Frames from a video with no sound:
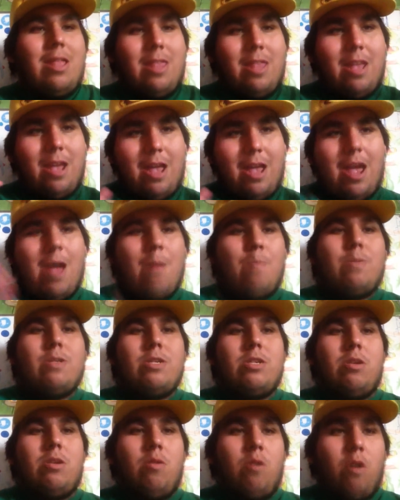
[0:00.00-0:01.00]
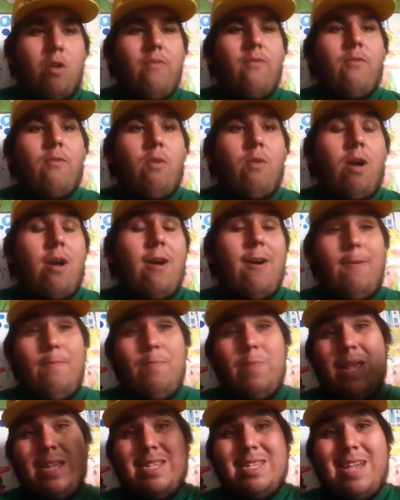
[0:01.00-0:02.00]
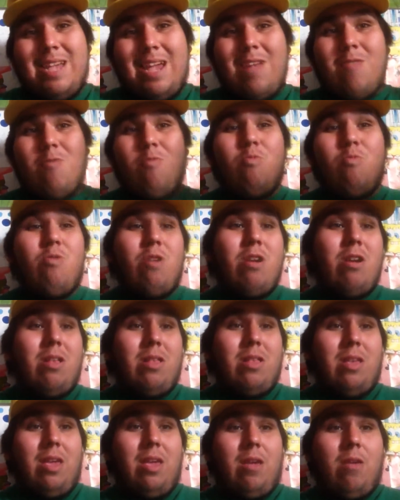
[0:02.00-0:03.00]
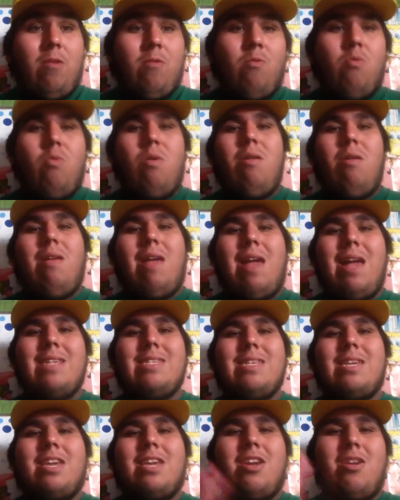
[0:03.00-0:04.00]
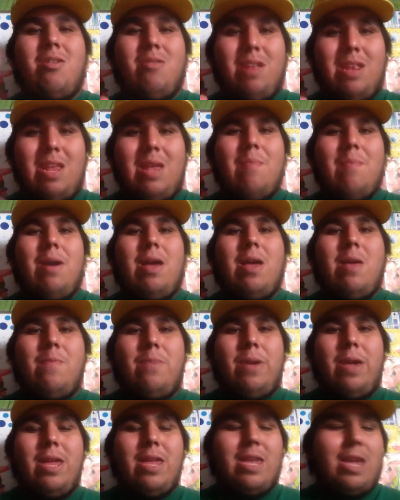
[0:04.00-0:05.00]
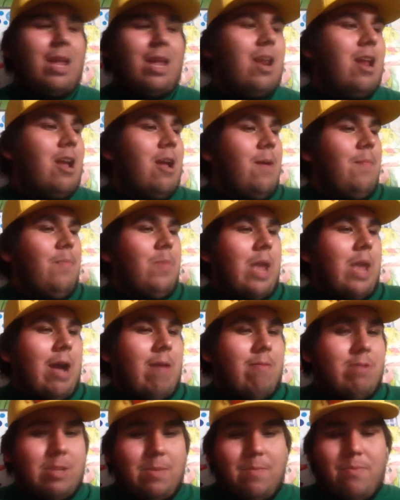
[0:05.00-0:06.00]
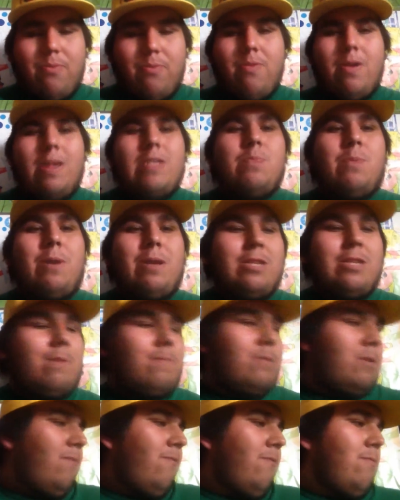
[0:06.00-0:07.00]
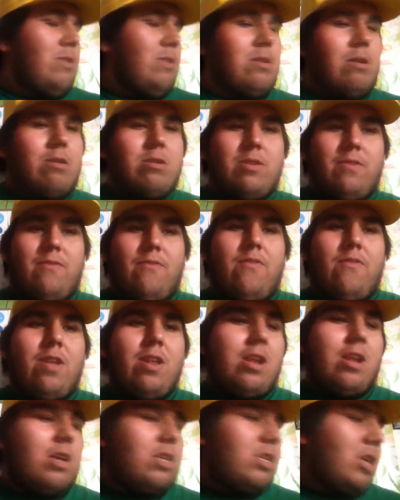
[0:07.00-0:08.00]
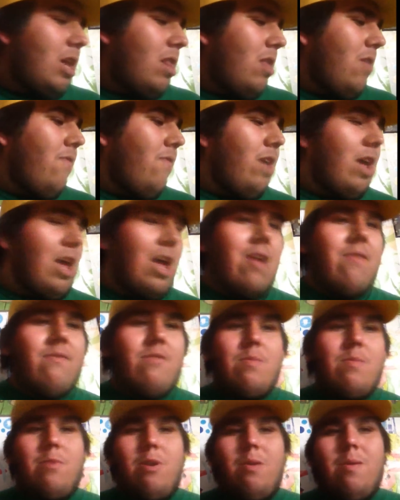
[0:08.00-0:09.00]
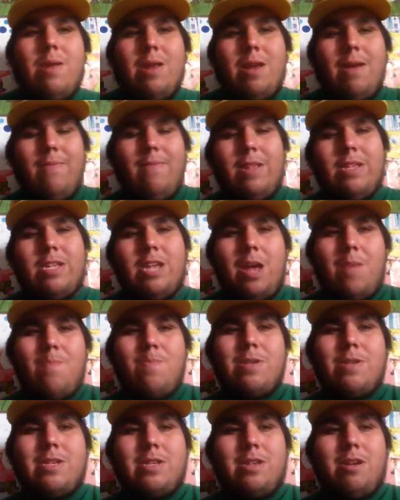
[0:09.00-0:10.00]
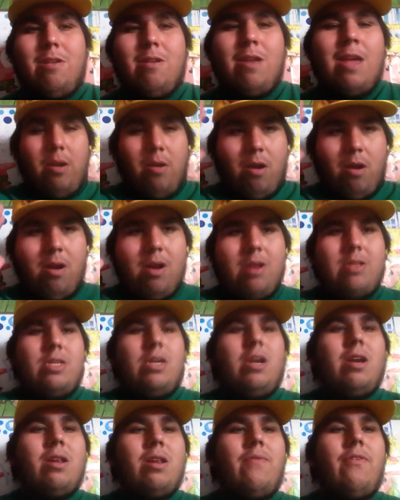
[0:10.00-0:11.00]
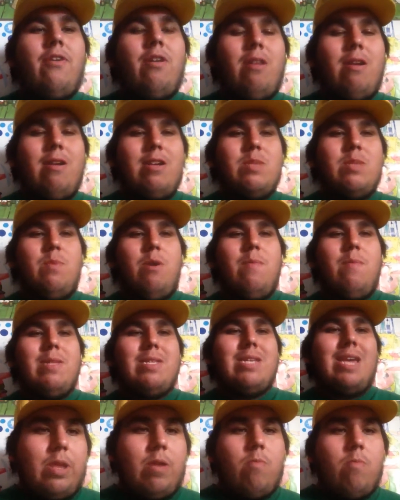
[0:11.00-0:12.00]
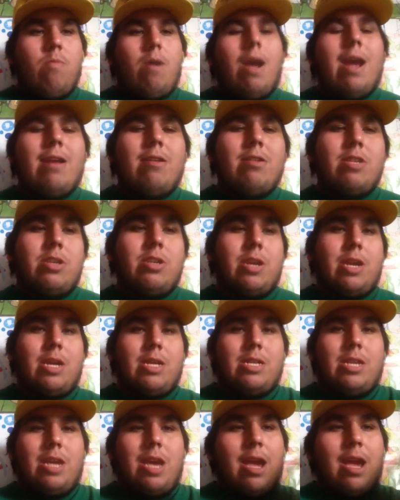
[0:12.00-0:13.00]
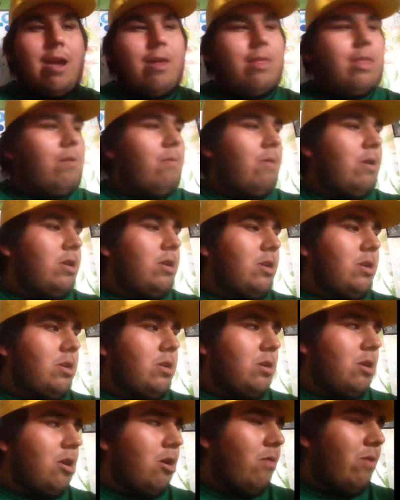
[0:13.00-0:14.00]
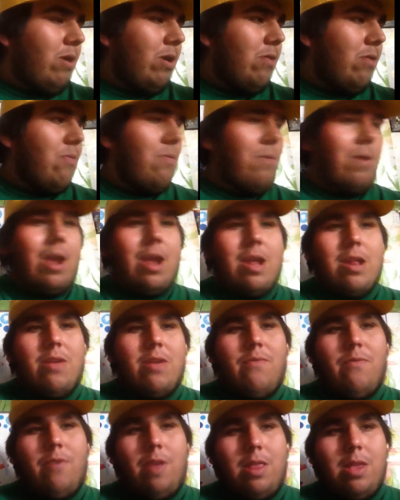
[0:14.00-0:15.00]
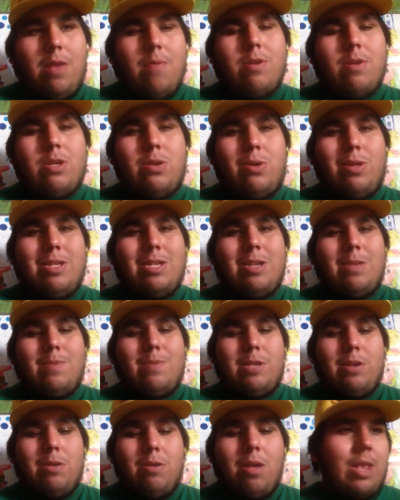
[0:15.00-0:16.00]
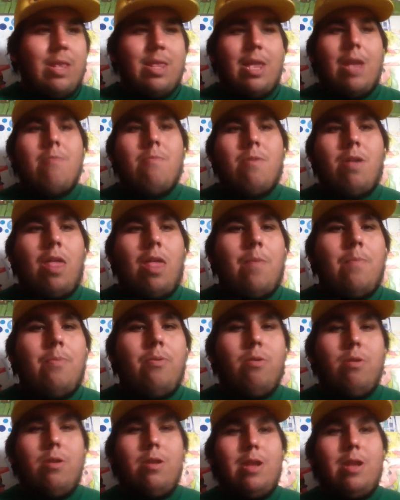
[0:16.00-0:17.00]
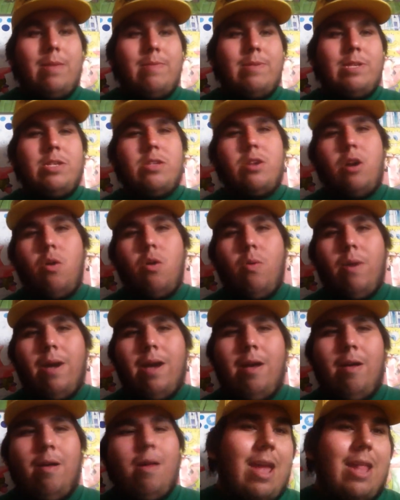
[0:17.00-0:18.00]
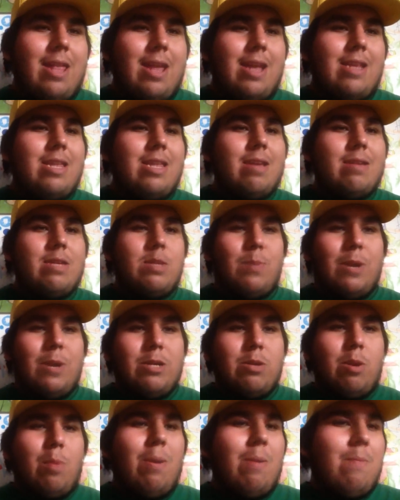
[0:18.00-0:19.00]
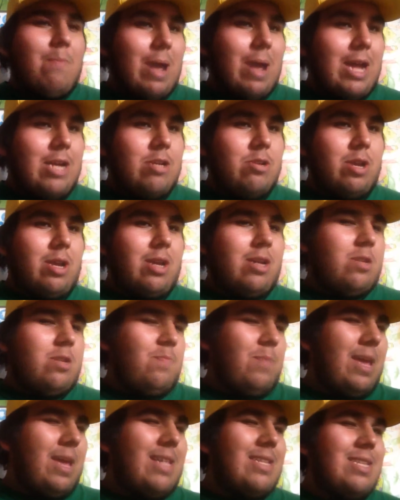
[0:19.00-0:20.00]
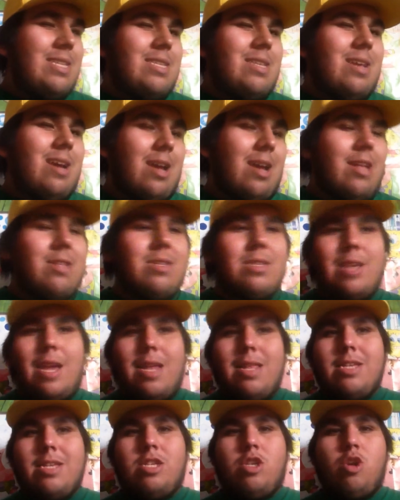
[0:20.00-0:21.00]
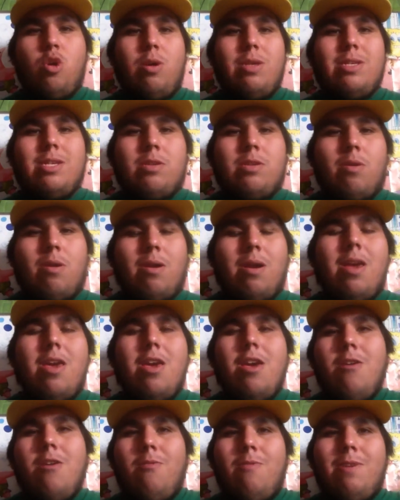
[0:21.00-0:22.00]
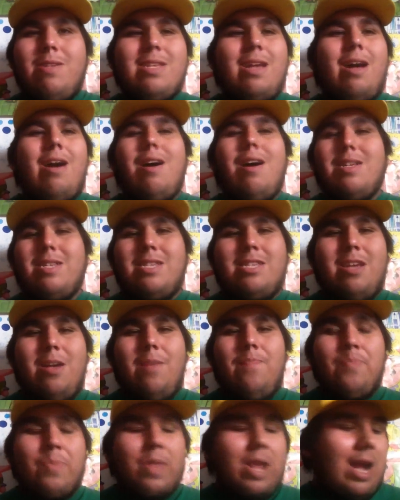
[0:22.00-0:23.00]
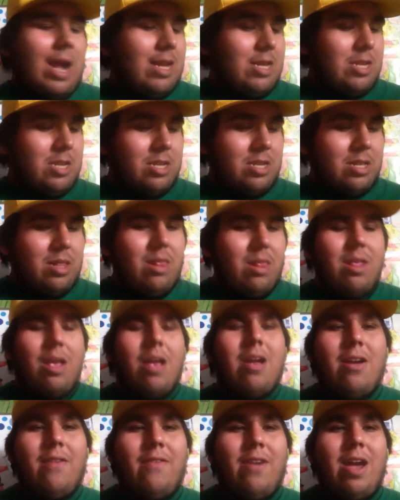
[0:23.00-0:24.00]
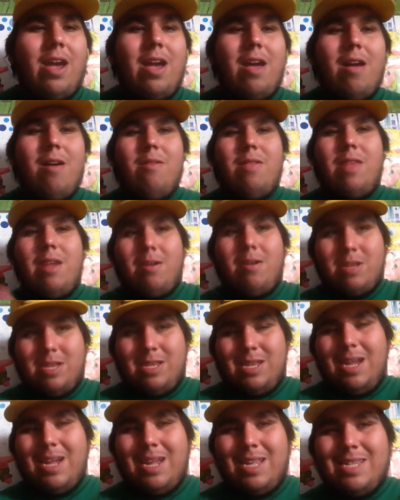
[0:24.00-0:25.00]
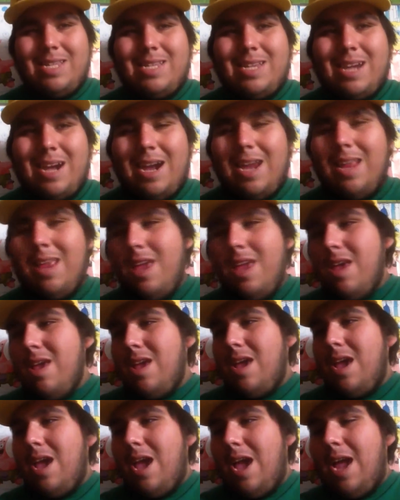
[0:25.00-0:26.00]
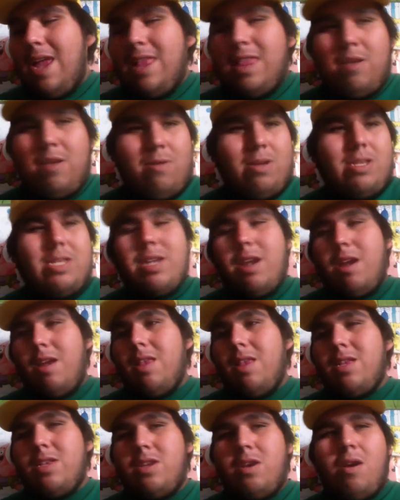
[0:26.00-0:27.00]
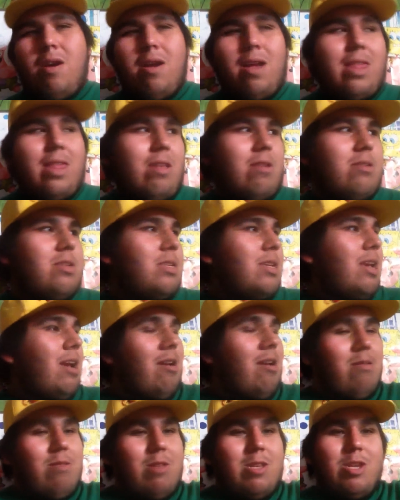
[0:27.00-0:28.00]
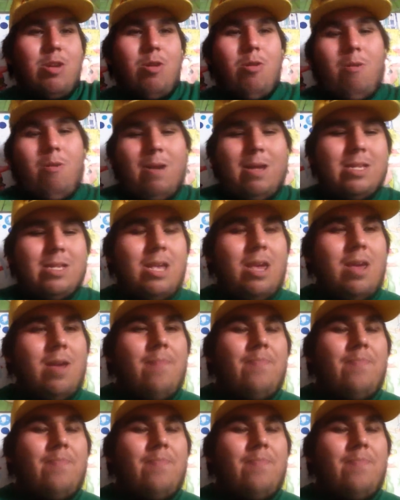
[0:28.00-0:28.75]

The episode overall is like really well executed in my opinion. I was impressed by this episode from start to finish. I love every moment of this episode. There are a ton of hilarious moments. The writers, you could tell they were going creative when they were doing this episode. They really pull it off so well. And the idea of SpongeBob and Patrick being stuck inside this toy store was awesome. I just love how they are stuck inside and they were scared of the dark and they're scared of the toys.